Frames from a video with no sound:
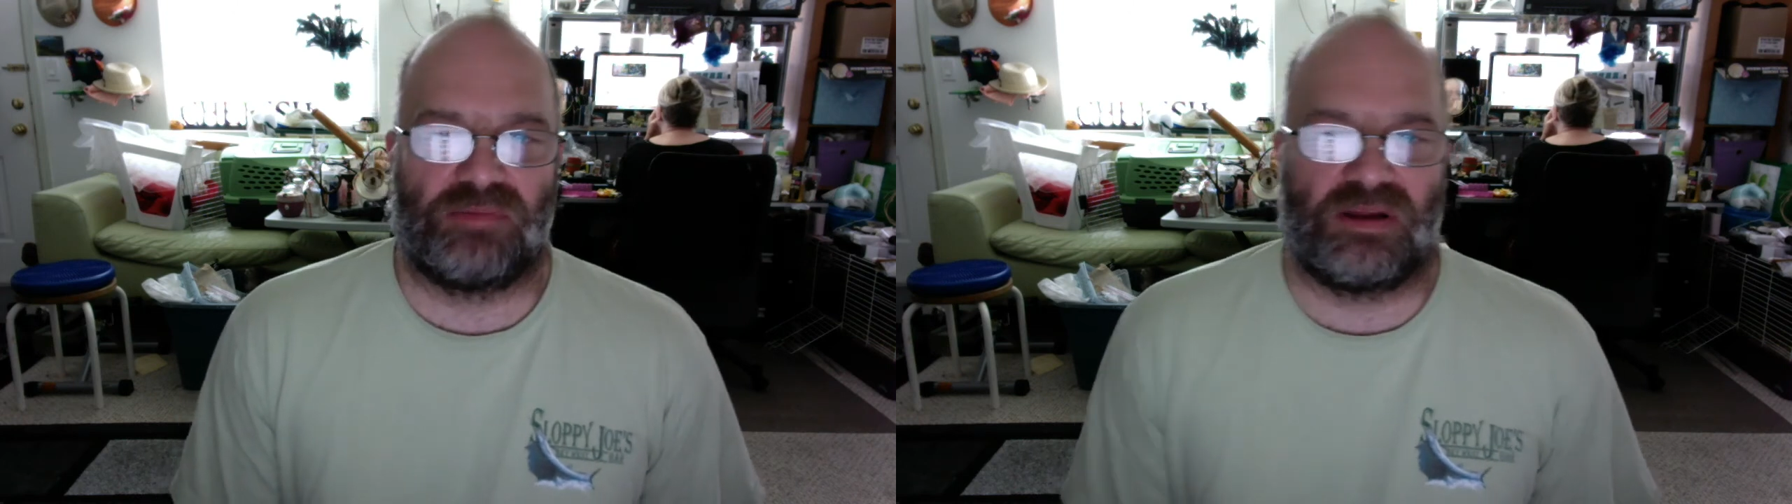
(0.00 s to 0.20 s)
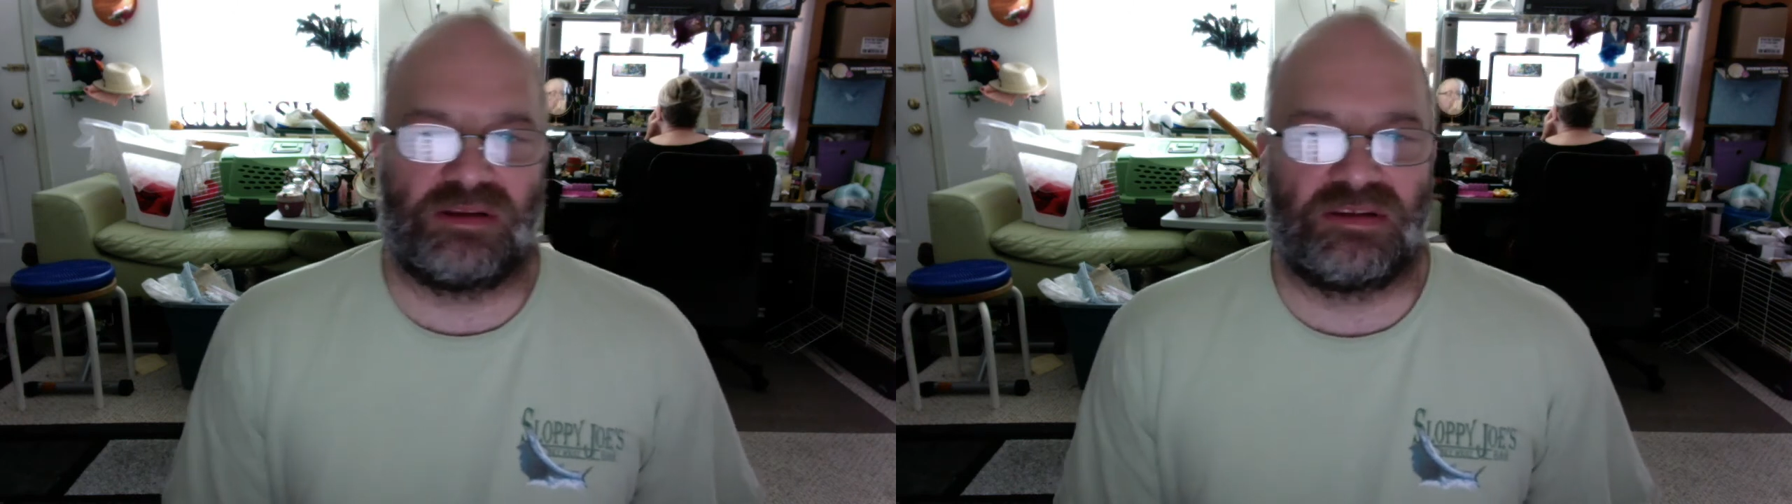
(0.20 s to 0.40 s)

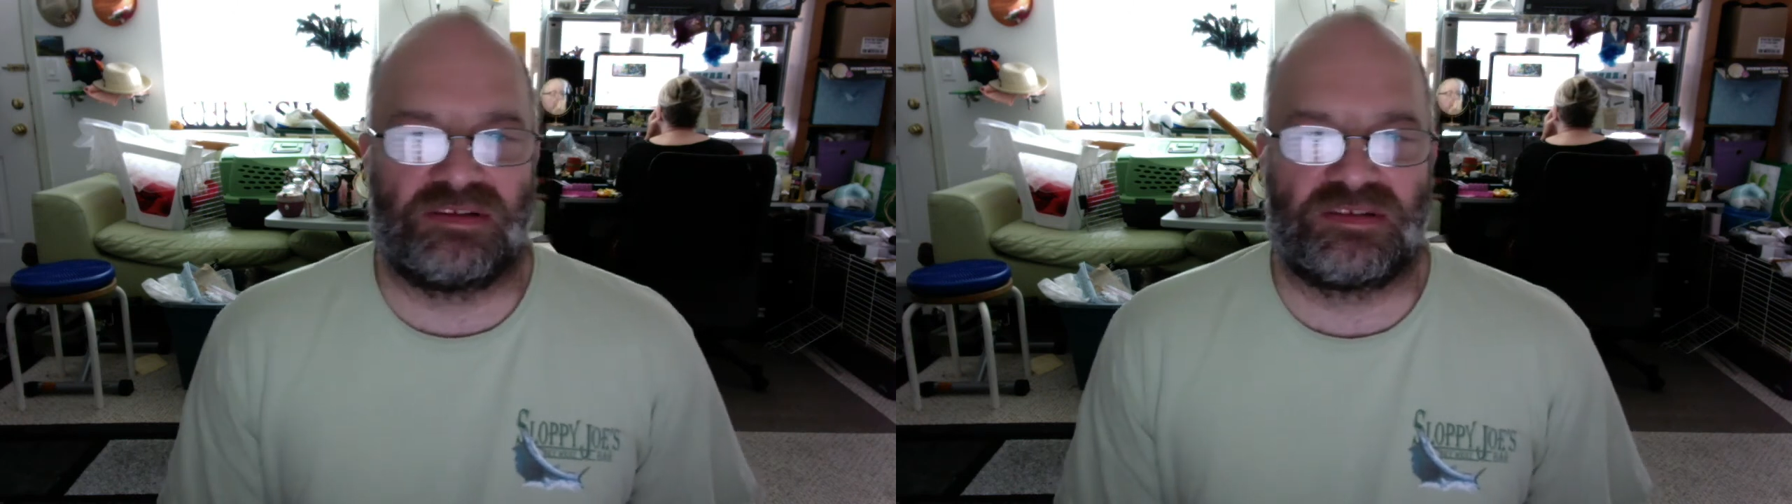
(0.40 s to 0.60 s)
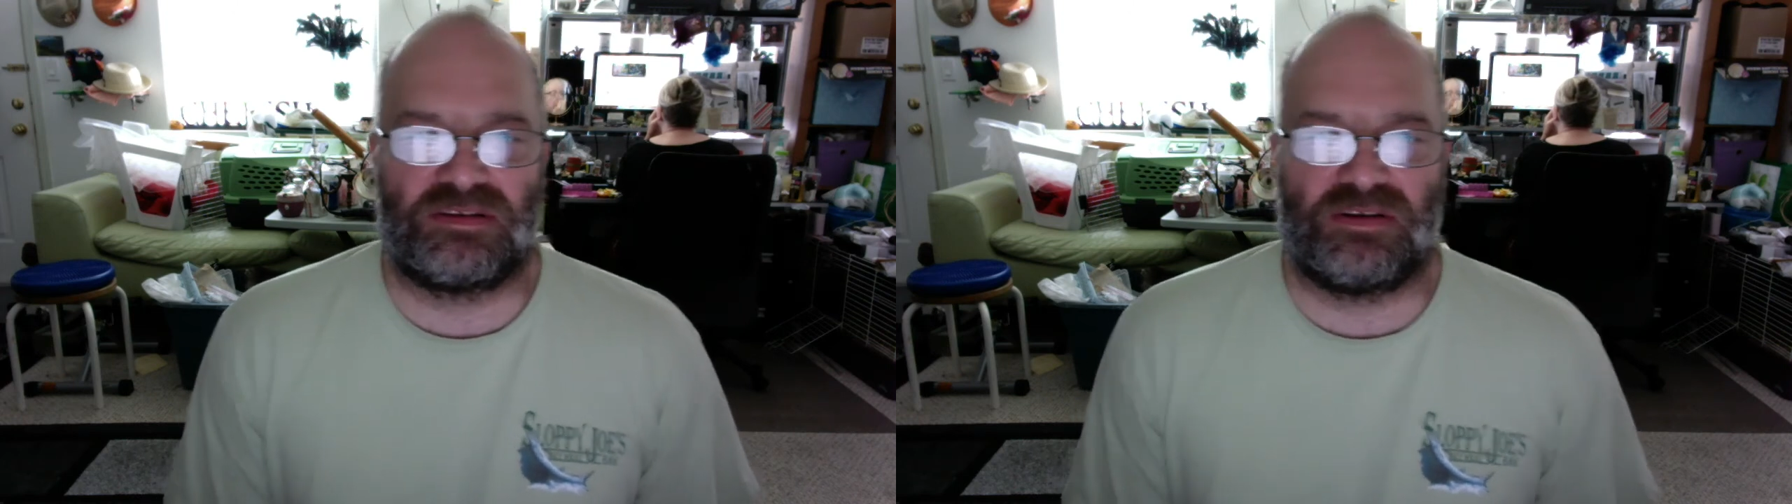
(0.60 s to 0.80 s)
but I did
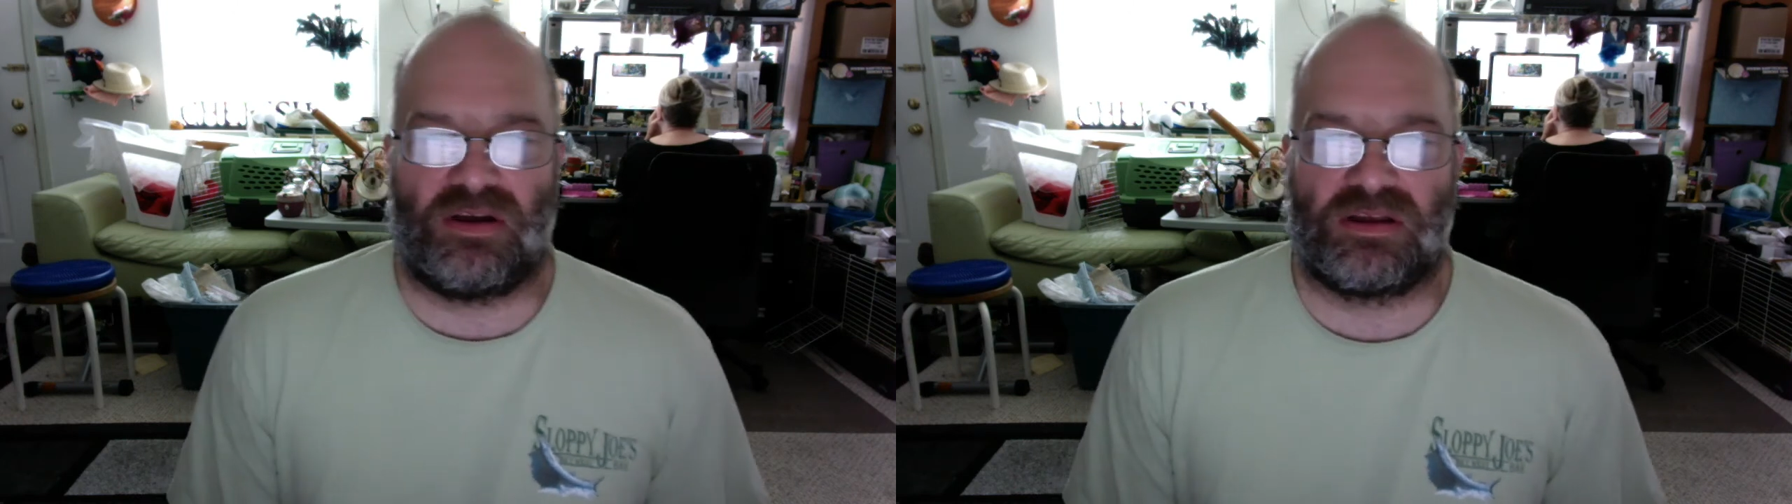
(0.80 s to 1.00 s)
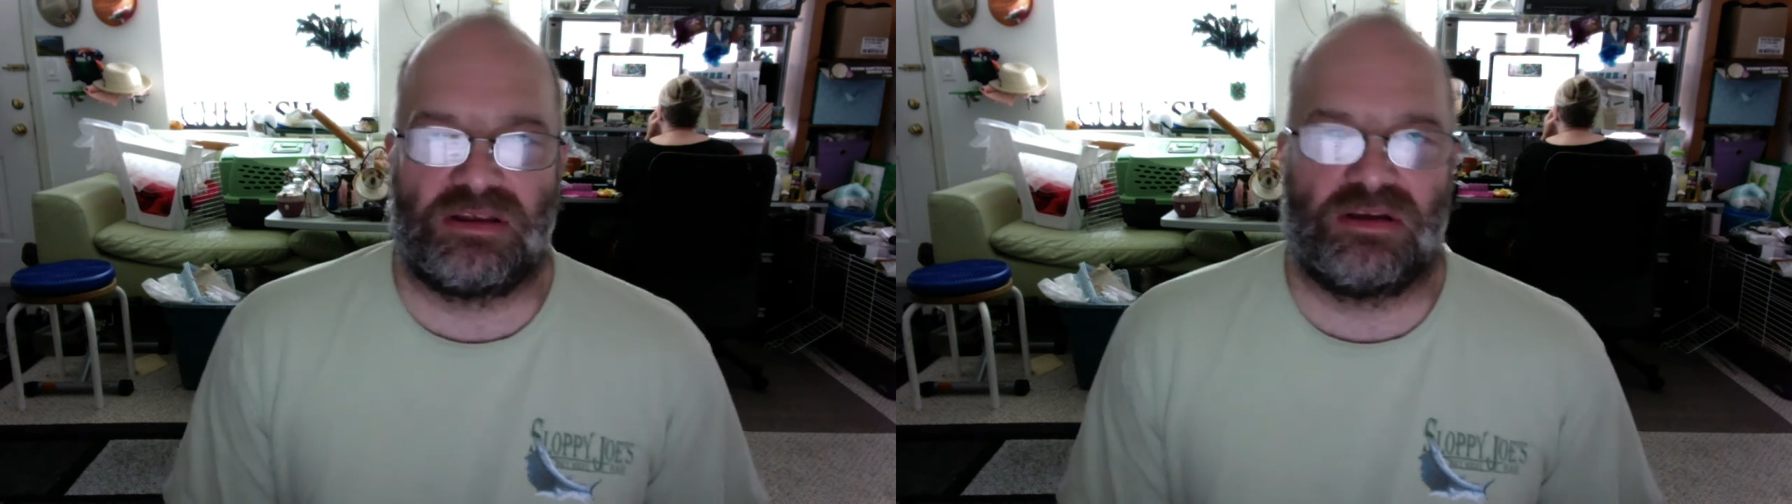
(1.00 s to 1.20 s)
see
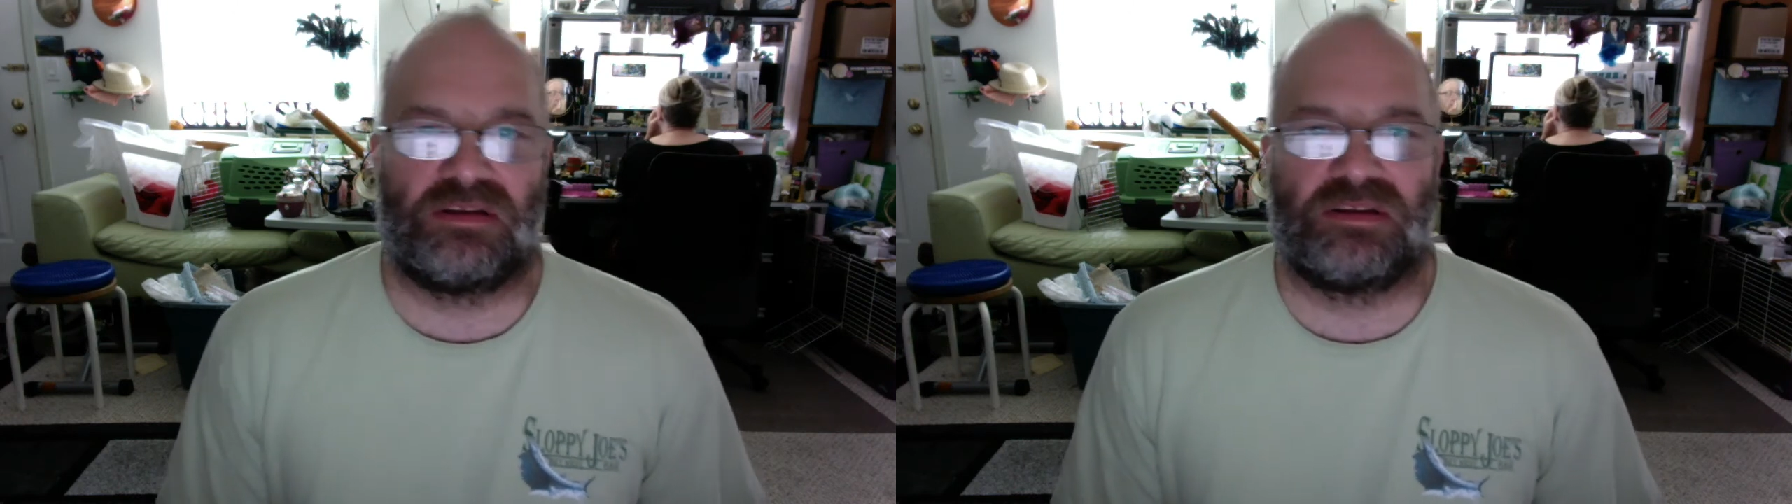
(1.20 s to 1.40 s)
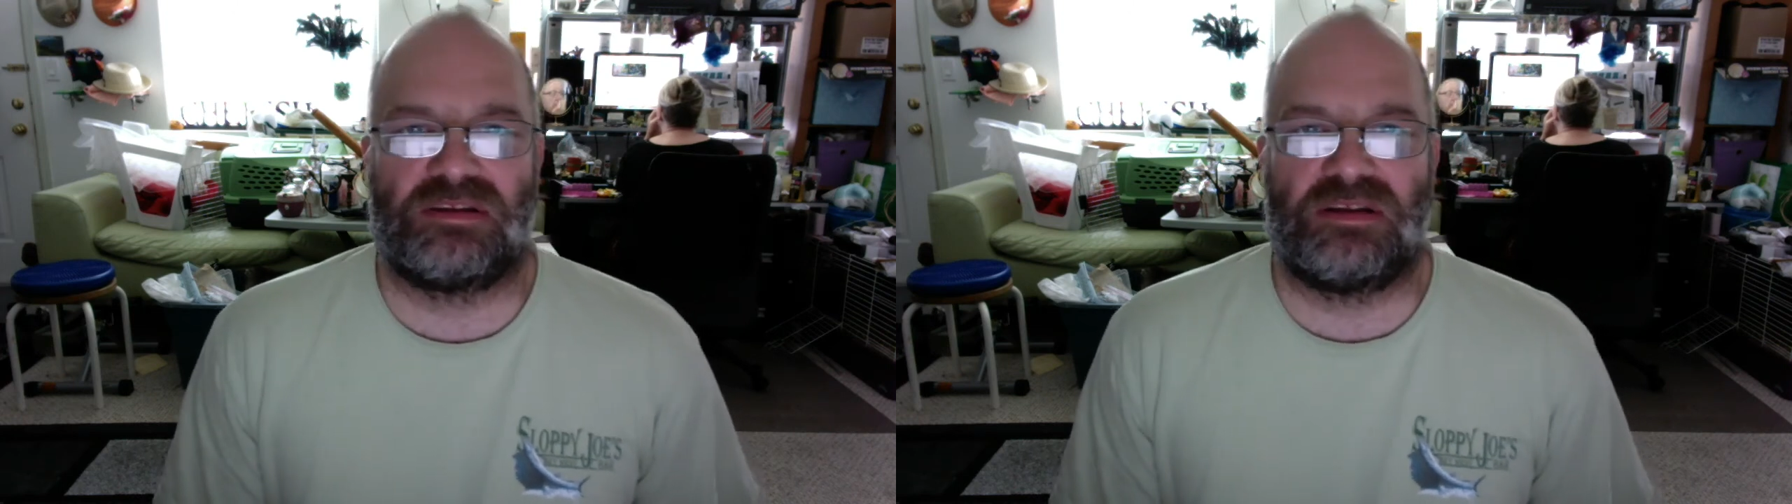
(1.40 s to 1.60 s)
hockey on
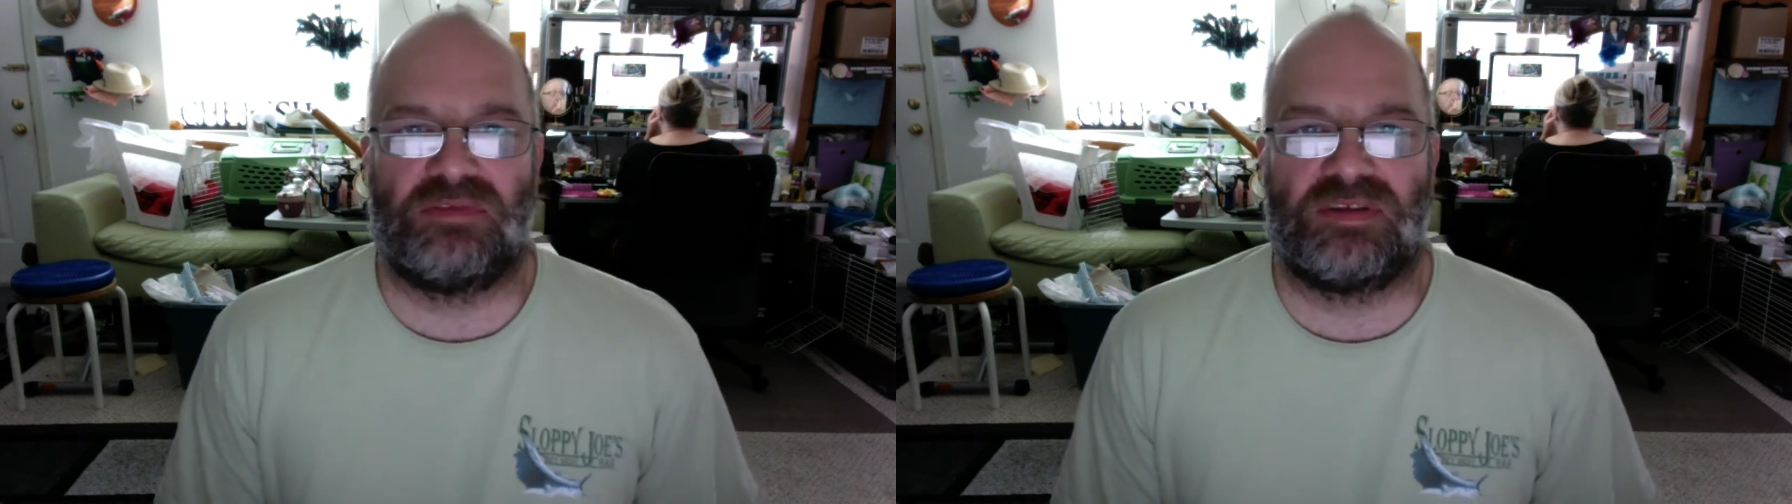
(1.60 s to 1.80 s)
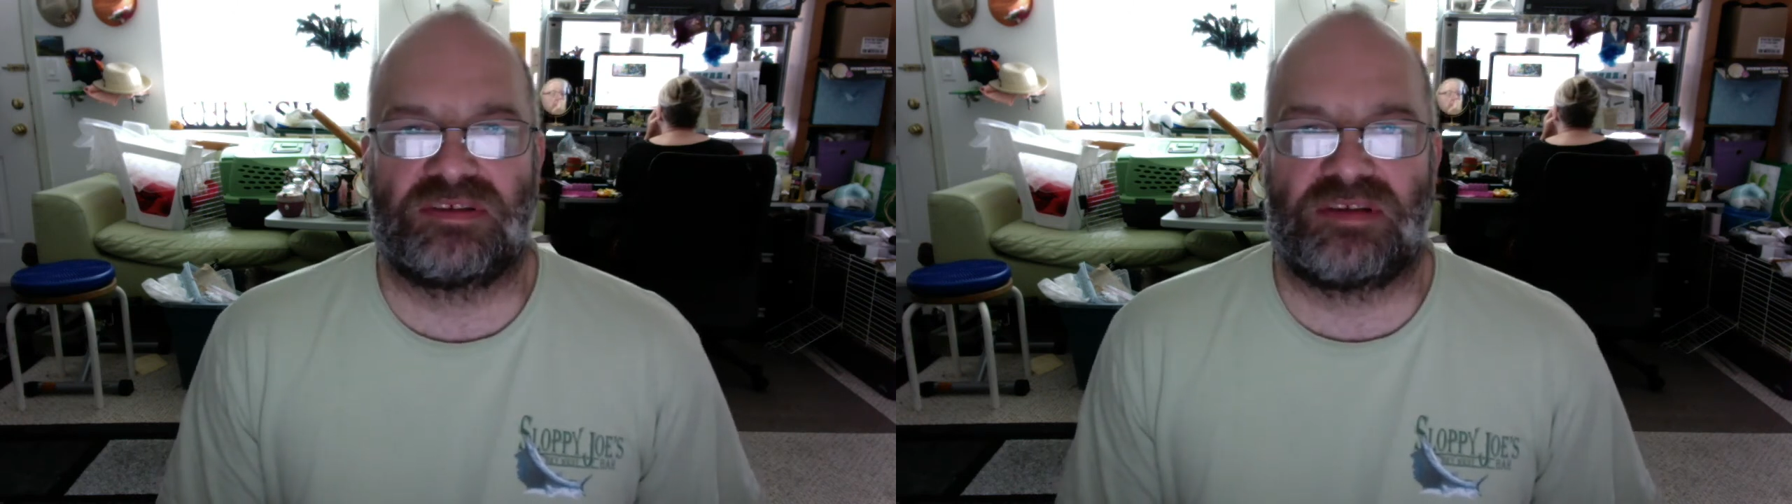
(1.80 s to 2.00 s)
the T
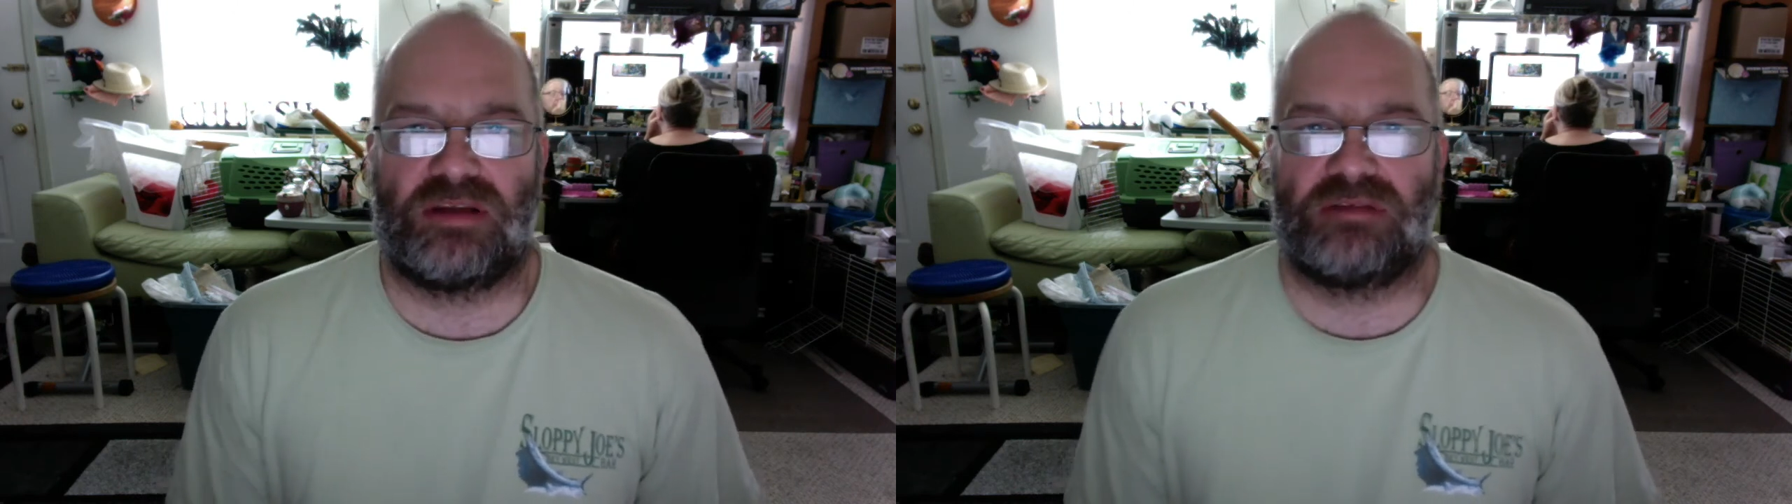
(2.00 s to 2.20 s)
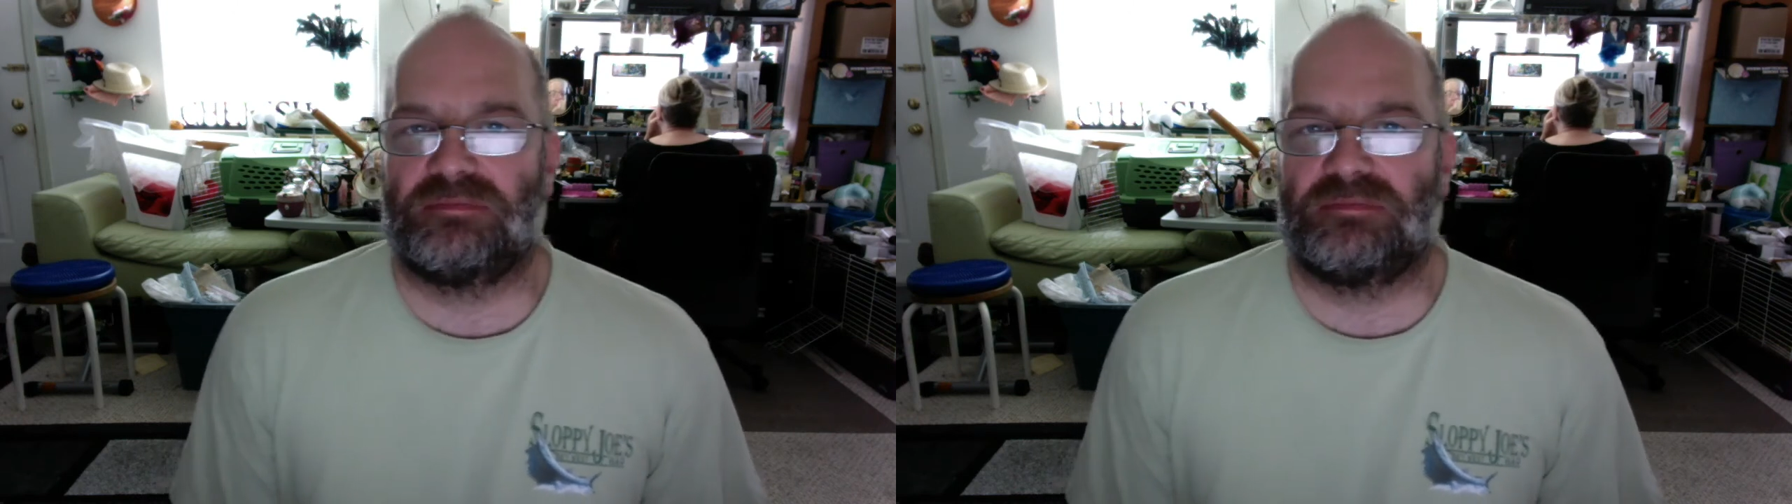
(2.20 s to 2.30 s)
V set.